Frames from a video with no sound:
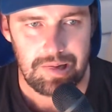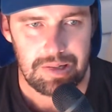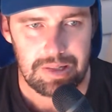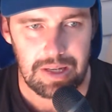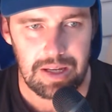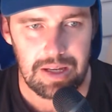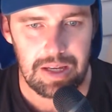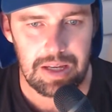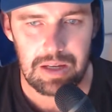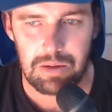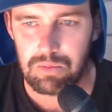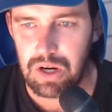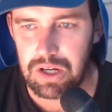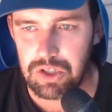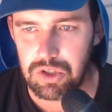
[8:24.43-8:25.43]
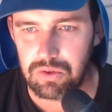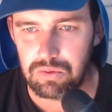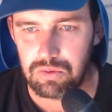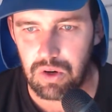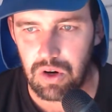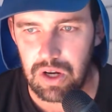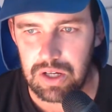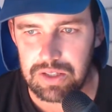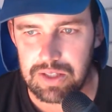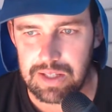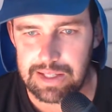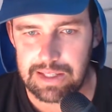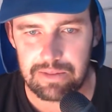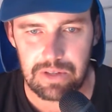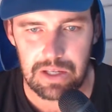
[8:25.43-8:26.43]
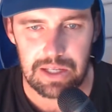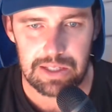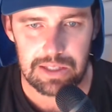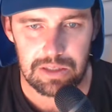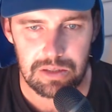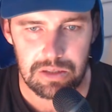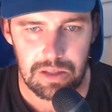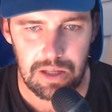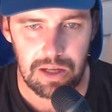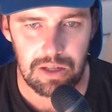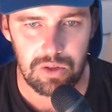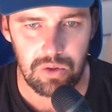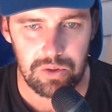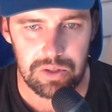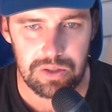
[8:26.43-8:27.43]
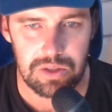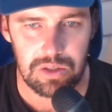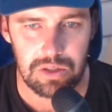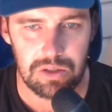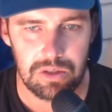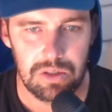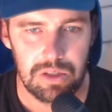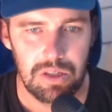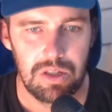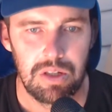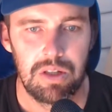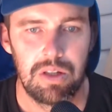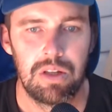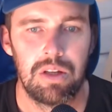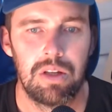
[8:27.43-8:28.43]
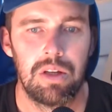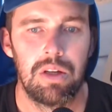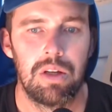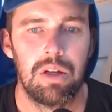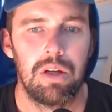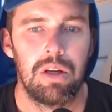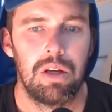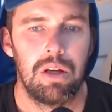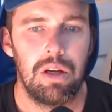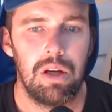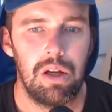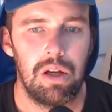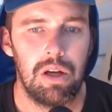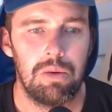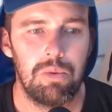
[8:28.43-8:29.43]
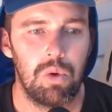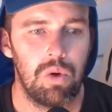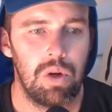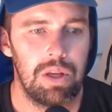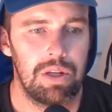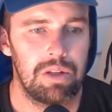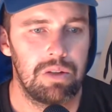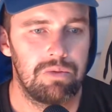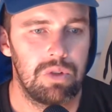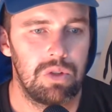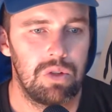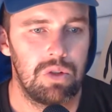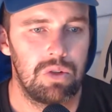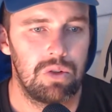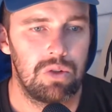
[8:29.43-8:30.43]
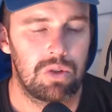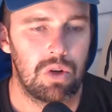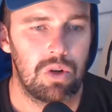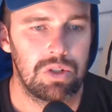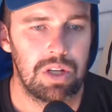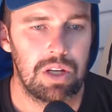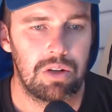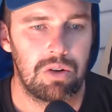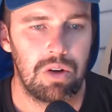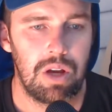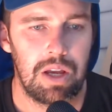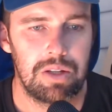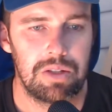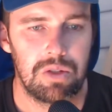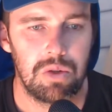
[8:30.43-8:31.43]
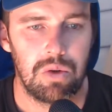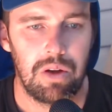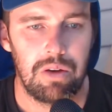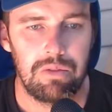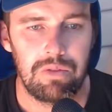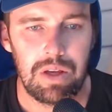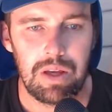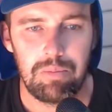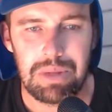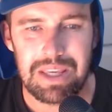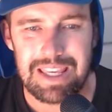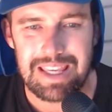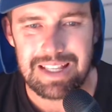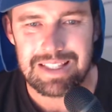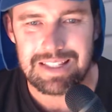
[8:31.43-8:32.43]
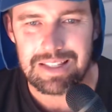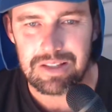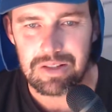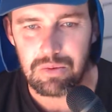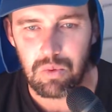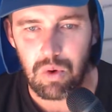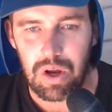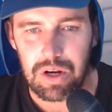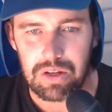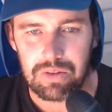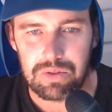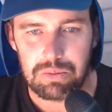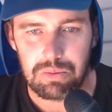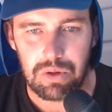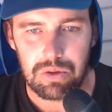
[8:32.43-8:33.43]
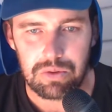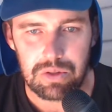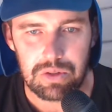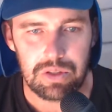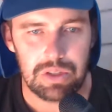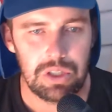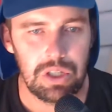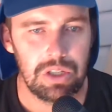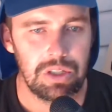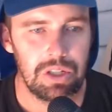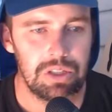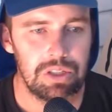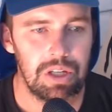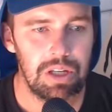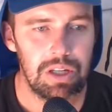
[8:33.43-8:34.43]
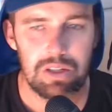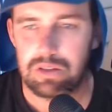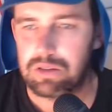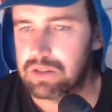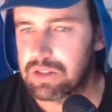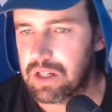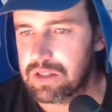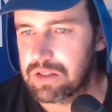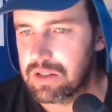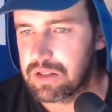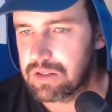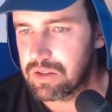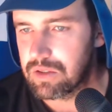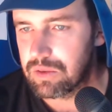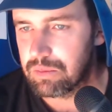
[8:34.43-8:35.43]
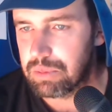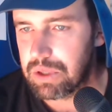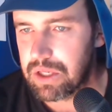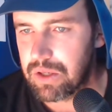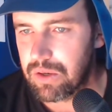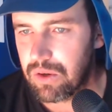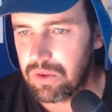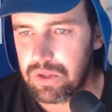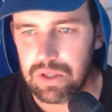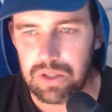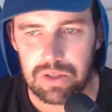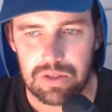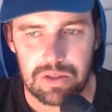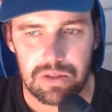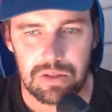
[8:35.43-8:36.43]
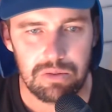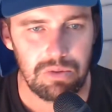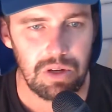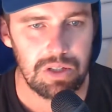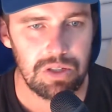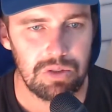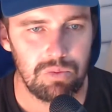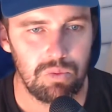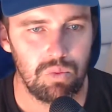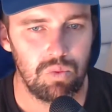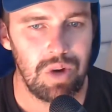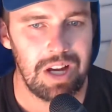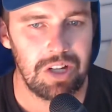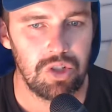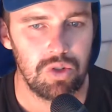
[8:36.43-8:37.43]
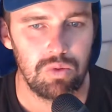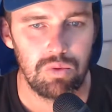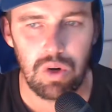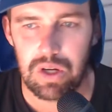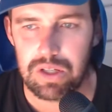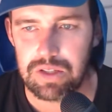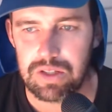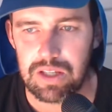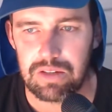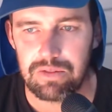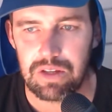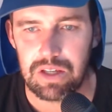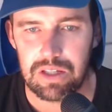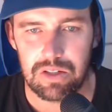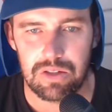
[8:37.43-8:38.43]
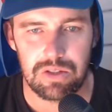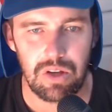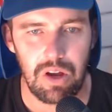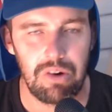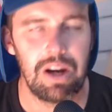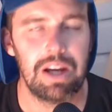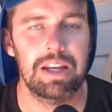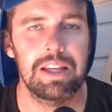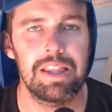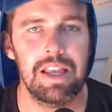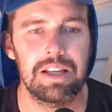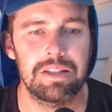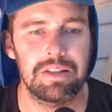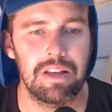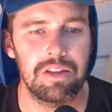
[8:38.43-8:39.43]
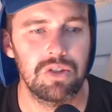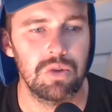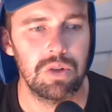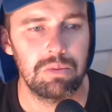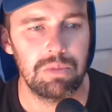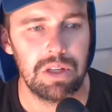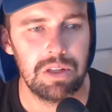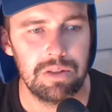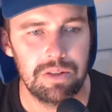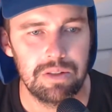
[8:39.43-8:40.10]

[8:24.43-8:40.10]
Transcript: Damn, Rational Rise TV. How good is it? Or any of the new content creators who have appeared since the writing of the spot. Yeah. Dusty's going to appear on this Rational Rise TV, because I reckon they're censoring me.